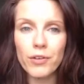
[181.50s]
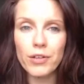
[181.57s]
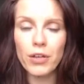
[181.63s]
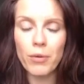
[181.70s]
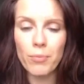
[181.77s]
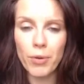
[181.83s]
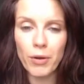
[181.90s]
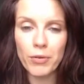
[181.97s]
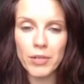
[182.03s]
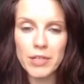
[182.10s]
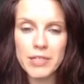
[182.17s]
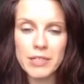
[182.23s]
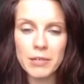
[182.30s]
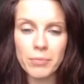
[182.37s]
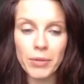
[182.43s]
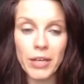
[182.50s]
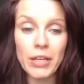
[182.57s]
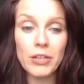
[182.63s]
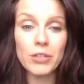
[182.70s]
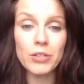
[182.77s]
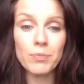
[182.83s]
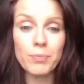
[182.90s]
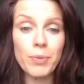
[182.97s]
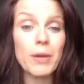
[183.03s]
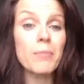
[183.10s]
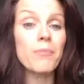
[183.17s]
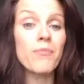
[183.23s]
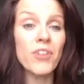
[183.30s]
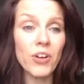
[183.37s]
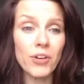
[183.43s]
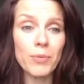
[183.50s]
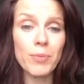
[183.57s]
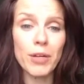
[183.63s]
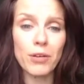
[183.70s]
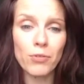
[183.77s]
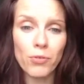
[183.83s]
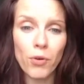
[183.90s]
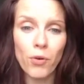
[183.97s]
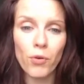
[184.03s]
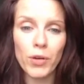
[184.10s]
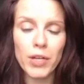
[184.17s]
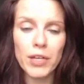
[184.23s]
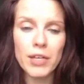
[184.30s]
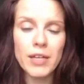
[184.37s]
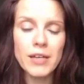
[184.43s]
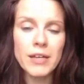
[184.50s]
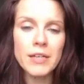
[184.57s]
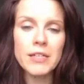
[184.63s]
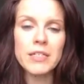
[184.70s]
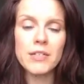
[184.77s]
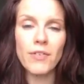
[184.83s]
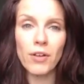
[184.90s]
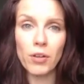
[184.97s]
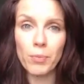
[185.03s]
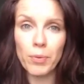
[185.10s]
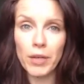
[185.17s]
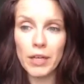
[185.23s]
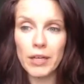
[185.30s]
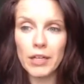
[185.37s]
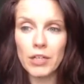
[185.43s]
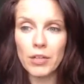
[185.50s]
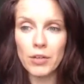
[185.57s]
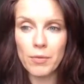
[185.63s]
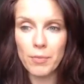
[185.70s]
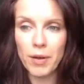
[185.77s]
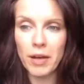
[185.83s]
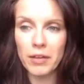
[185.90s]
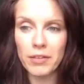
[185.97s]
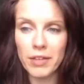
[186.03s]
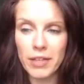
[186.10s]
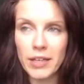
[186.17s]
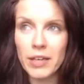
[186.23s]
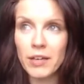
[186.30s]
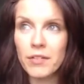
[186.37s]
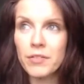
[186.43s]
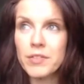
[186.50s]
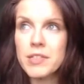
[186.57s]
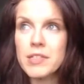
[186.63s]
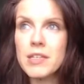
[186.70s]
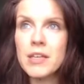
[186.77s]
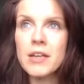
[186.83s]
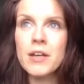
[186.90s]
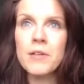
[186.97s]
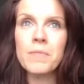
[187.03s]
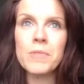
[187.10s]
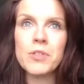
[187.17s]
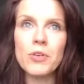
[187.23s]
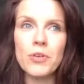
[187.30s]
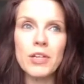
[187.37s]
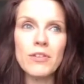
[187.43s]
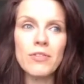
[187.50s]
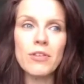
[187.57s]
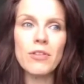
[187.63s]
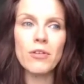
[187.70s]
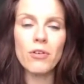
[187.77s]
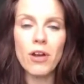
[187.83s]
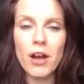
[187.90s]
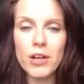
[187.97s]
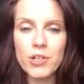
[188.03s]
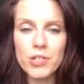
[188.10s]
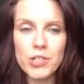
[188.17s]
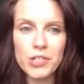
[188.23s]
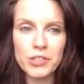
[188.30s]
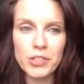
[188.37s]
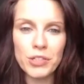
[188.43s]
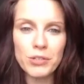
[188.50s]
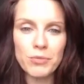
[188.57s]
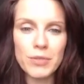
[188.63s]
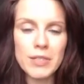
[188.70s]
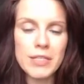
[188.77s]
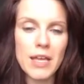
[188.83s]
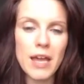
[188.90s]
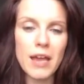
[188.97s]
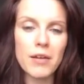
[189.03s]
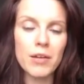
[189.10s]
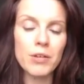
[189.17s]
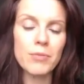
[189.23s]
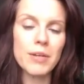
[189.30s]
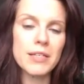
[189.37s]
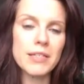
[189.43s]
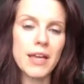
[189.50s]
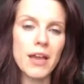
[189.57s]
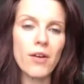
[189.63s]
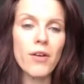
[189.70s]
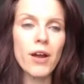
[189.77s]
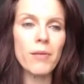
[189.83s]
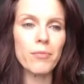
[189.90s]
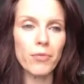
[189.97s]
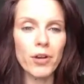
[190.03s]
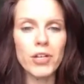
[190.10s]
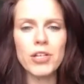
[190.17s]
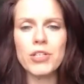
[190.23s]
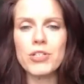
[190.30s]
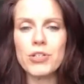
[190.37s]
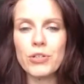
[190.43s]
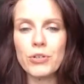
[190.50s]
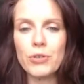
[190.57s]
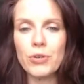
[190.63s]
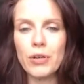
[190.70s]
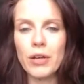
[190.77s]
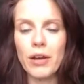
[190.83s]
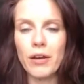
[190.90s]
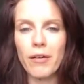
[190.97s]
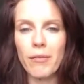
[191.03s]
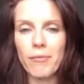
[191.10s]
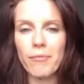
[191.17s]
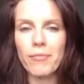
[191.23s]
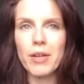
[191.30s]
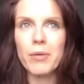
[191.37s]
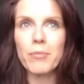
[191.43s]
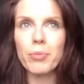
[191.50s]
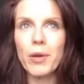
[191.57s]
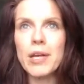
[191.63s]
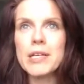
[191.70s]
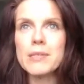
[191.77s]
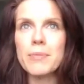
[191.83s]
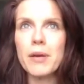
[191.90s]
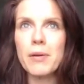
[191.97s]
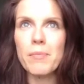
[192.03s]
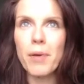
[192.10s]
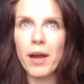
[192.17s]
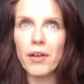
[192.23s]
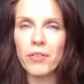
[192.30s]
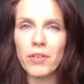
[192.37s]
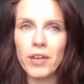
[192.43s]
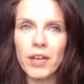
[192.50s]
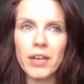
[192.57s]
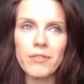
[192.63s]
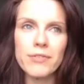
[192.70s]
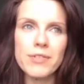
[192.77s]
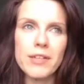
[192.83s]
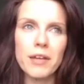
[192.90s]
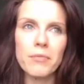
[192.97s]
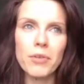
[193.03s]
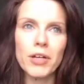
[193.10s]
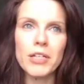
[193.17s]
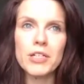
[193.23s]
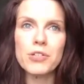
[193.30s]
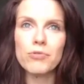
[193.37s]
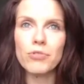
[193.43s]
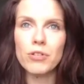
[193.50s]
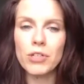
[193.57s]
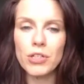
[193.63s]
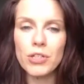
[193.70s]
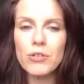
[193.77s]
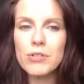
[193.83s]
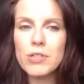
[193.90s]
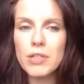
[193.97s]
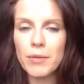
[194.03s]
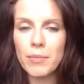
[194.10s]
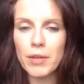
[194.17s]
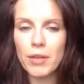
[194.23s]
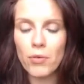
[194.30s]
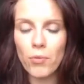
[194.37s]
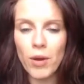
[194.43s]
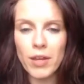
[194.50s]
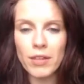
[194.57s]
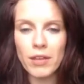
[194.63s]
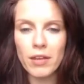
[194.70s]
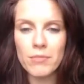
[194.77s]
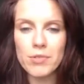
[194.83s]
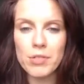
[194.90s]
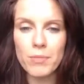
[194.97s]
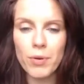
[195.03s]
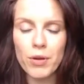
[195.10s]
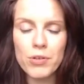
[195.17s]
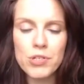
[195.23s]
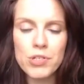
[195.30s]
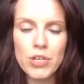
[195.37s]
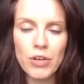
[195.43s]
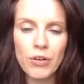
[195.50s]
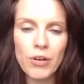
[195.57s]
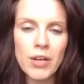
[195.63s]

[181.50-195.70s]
components that play a, a very big role in developing your empathic gifts. So even though consciously you may say you may say, "Oh, I'm ready to um, embrace my empathic gifts and I'm ready to really use them in the way that I'm supposed to,"